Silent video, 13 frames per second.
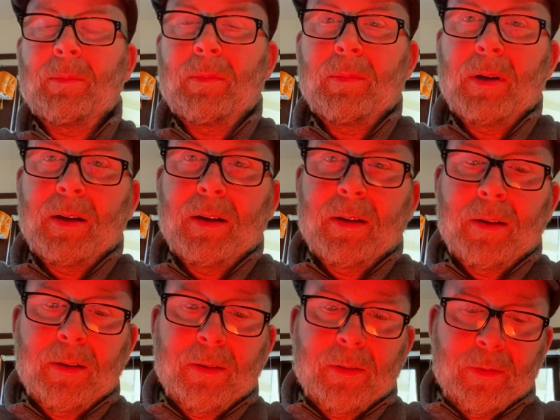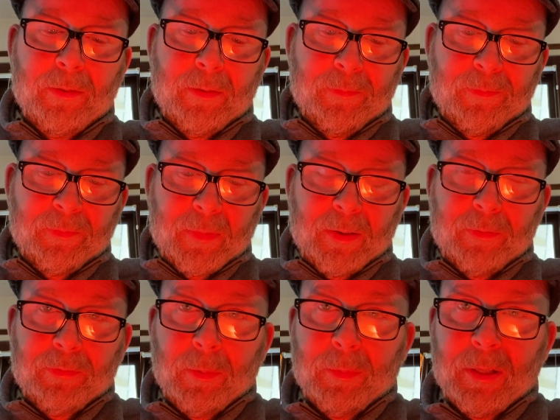
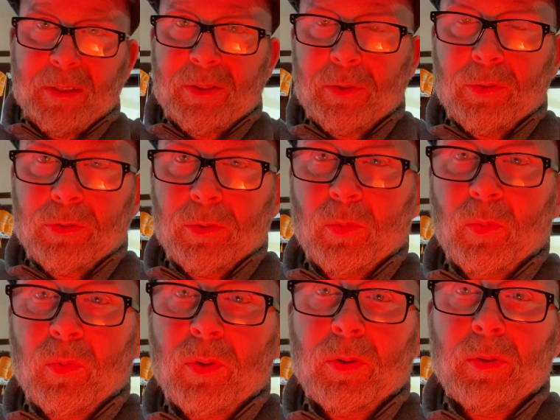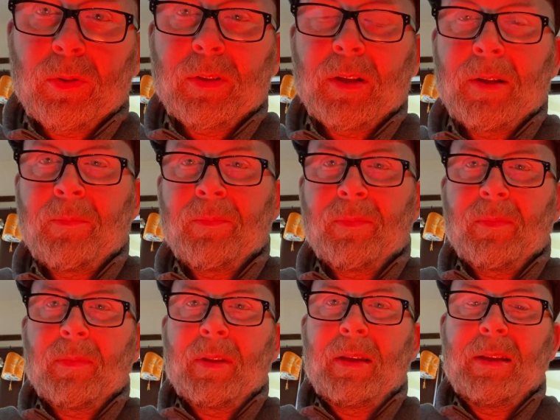the social world,
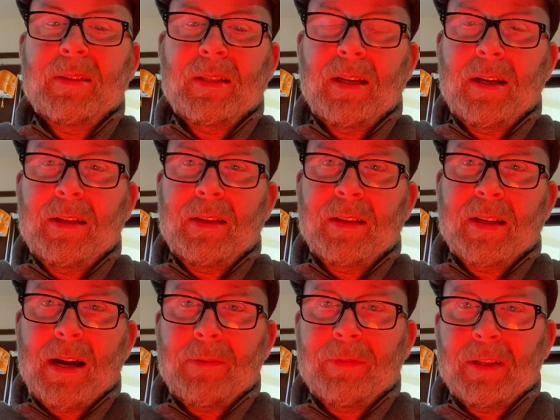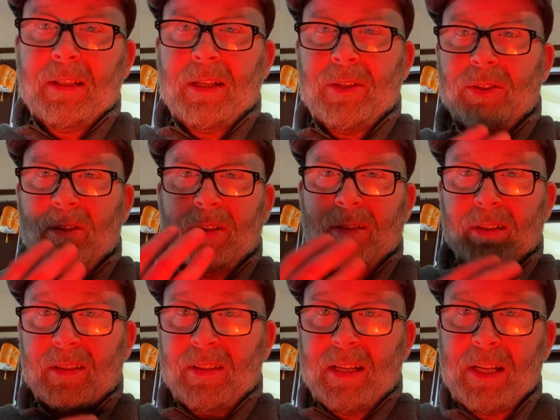is the idea that affectation is a
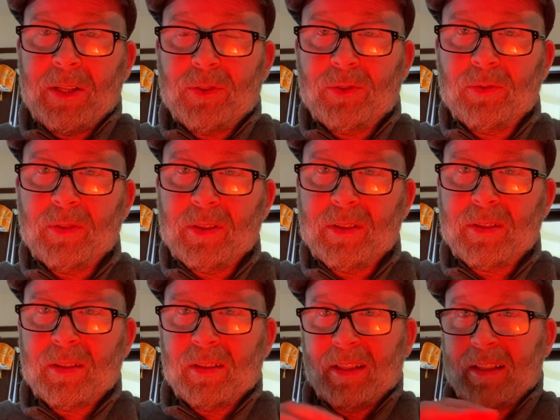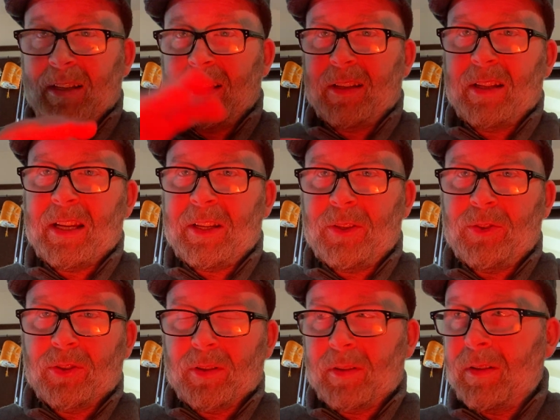dangerous, like,
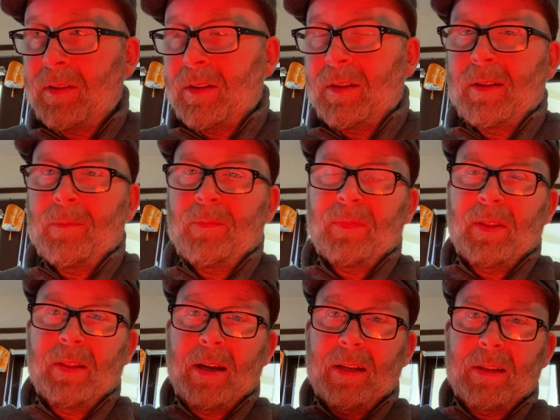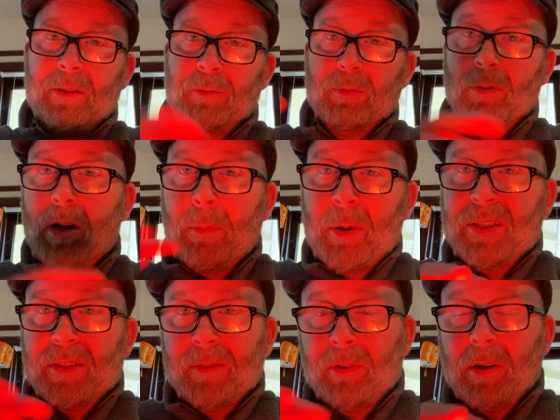contagion that can rob
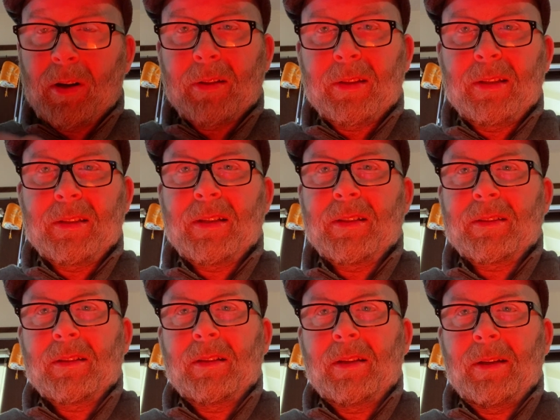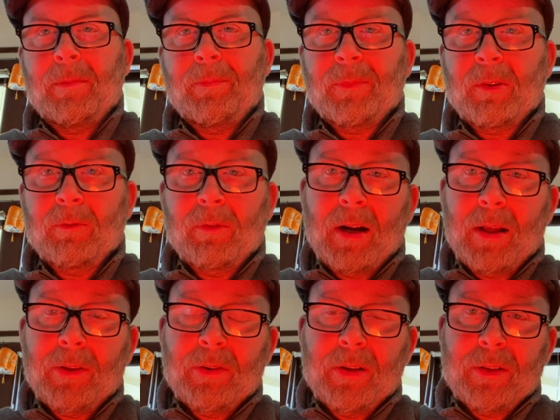us of our authenticity.
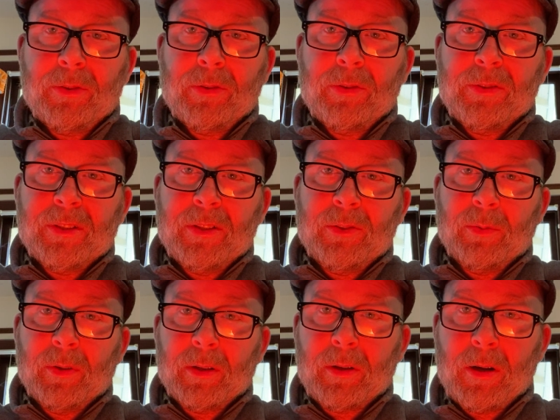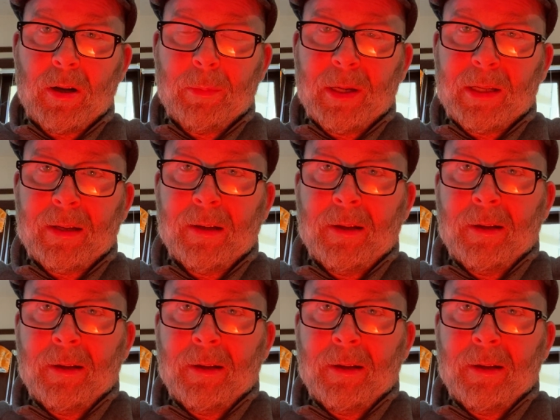Rather, it turns into a comic